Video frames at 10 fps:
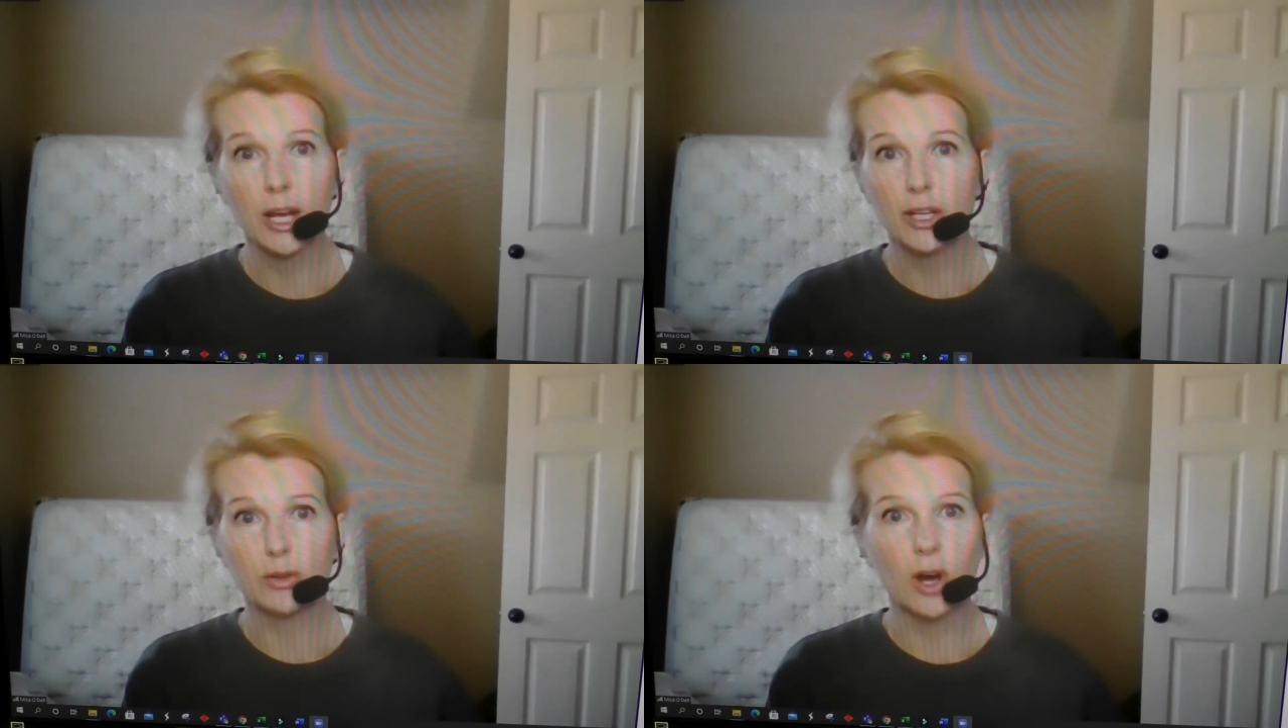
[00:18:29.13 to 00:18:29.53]

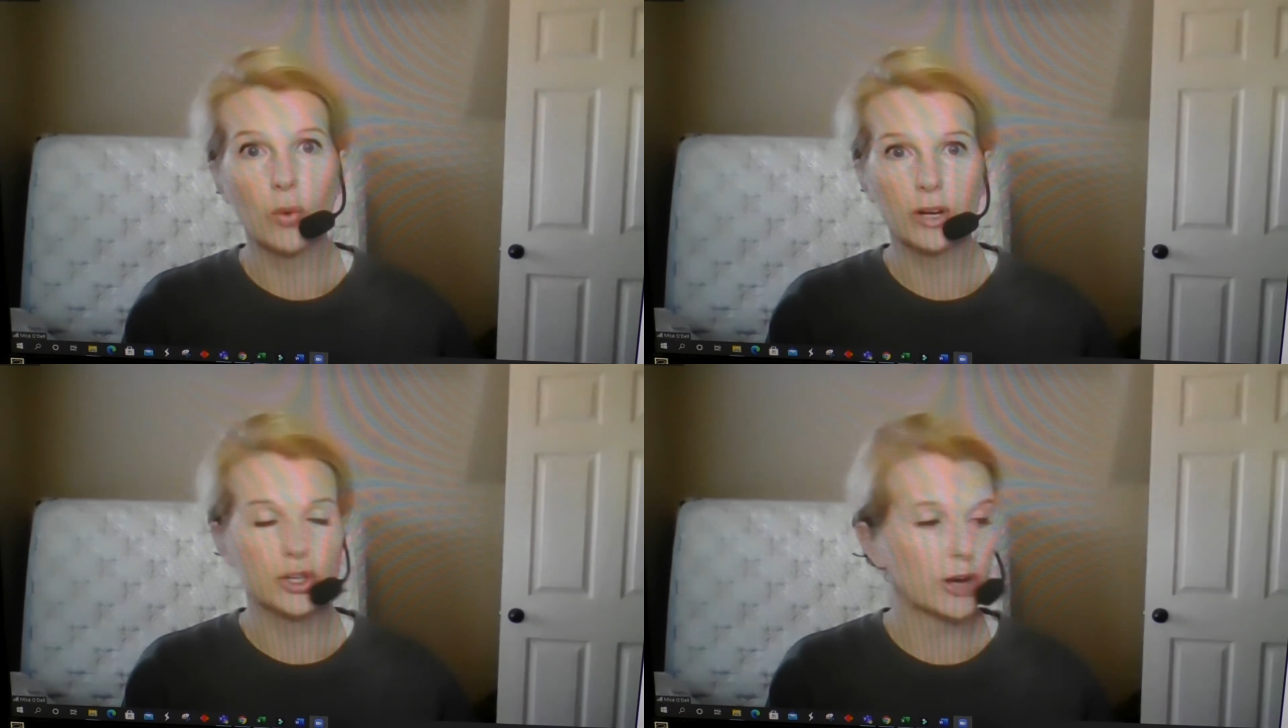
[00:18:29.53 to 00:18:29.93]
You don't
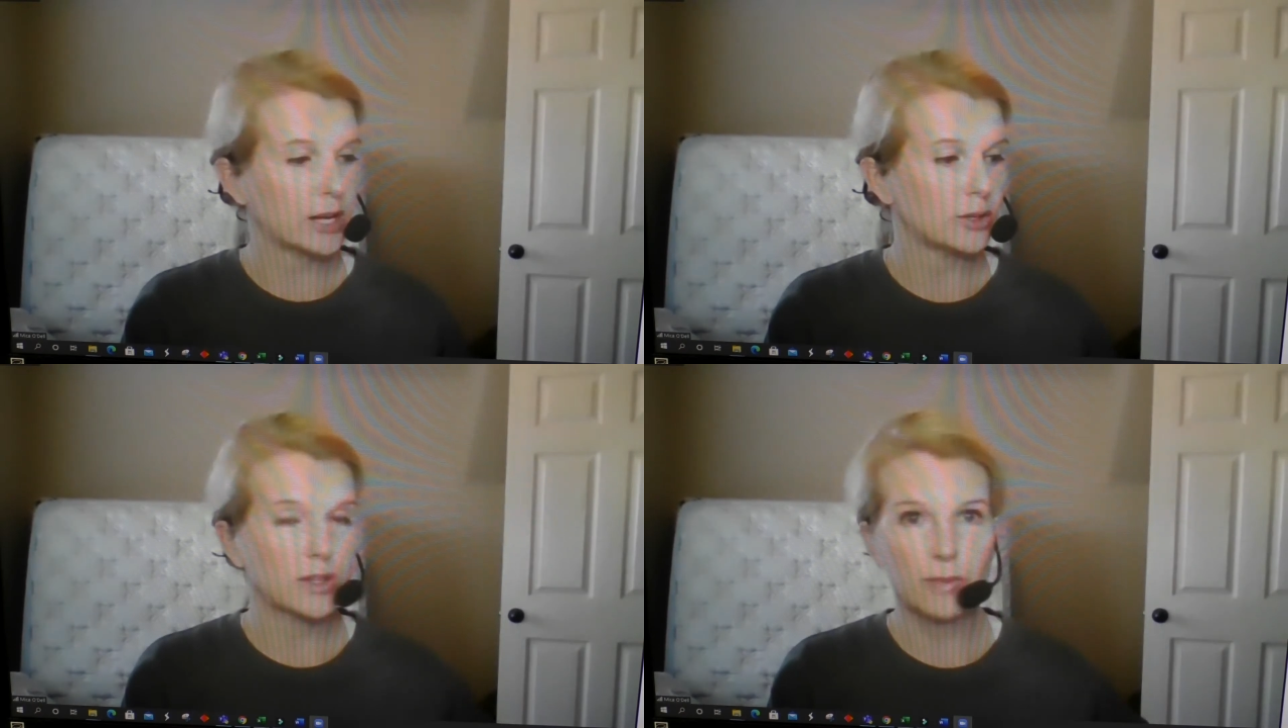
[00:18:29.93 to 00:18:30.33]
want to try
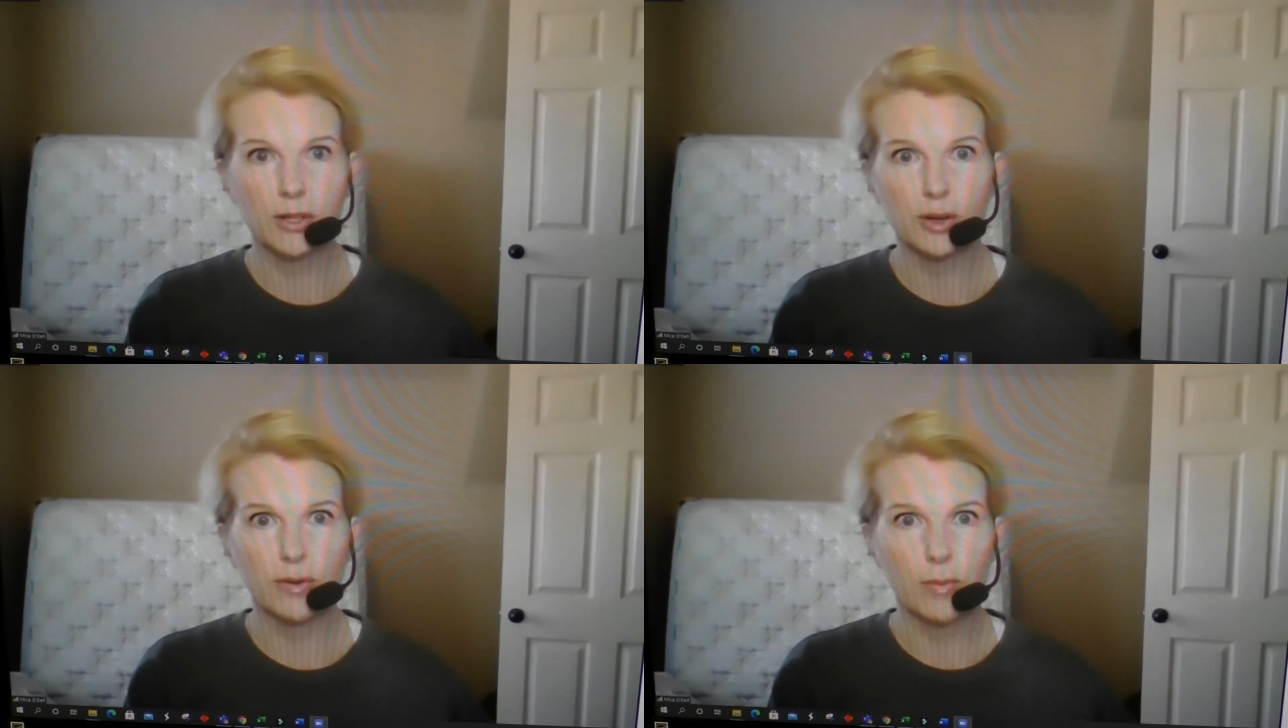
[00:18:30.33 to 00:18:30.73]
and use the
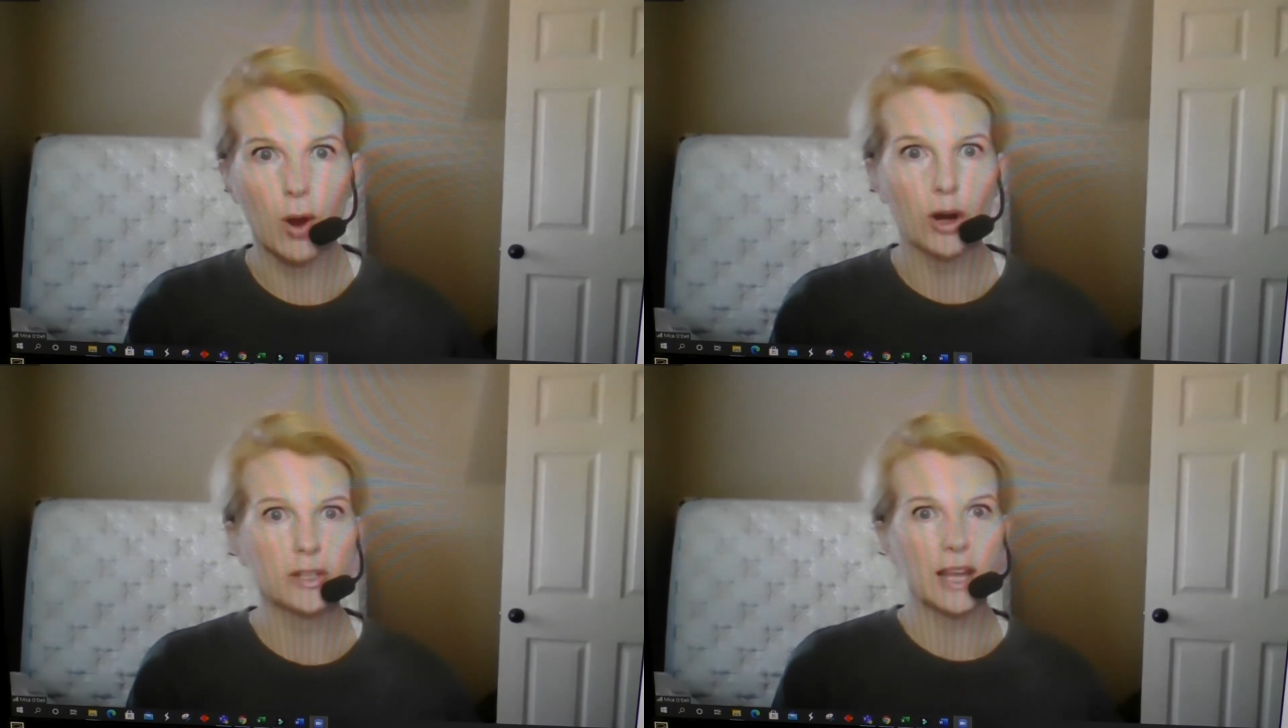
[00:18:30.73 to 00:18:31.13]
mixer for
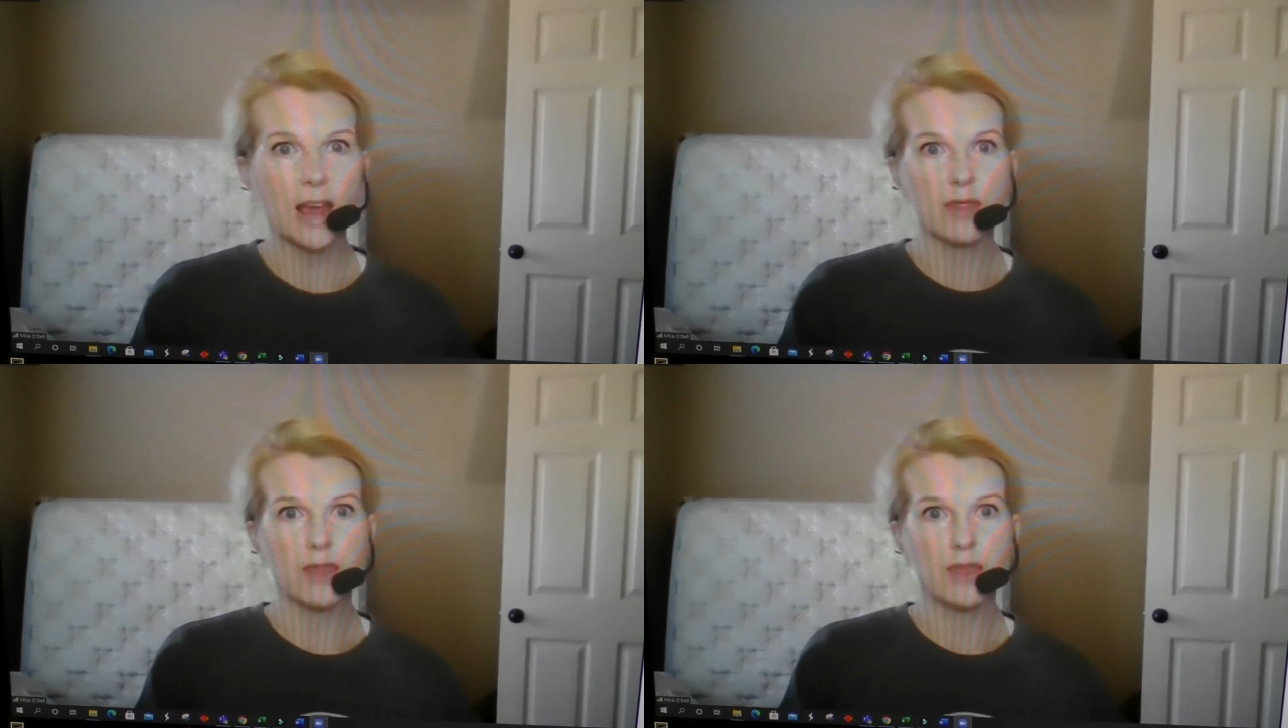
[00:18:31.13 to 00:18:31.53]
part
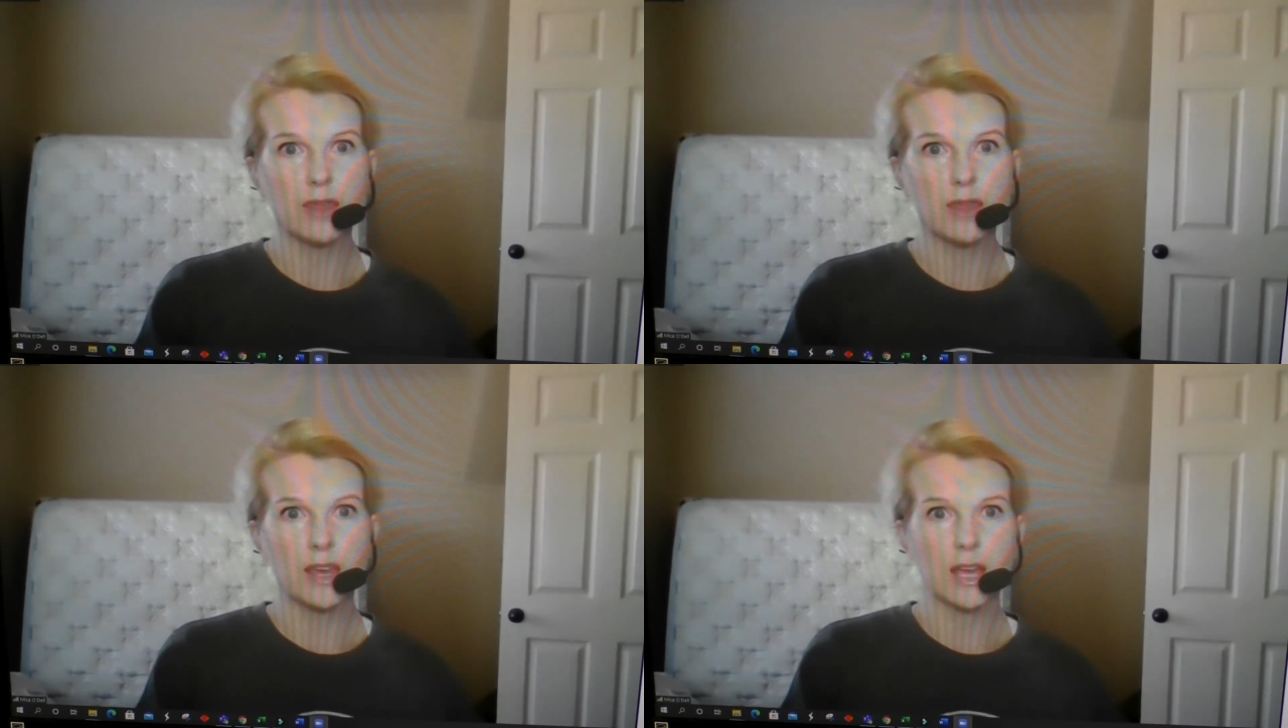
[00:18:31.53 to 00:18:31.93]
and
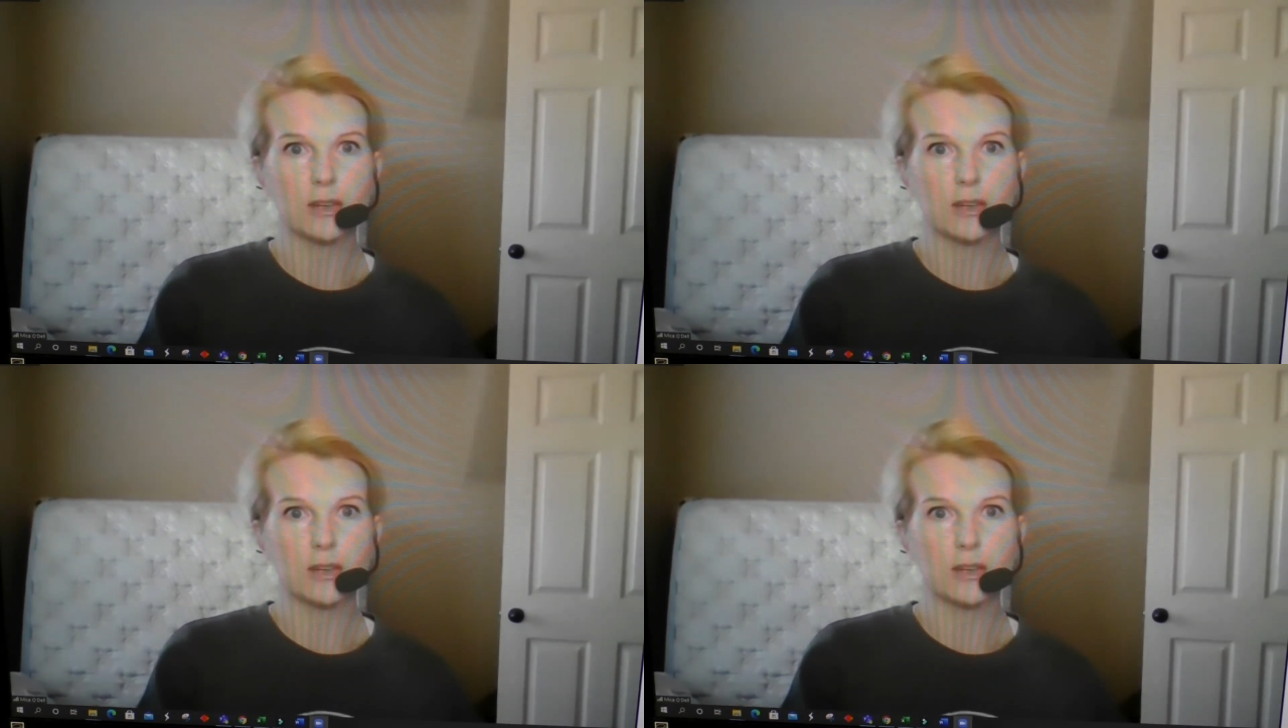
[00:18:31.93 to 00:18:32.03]
then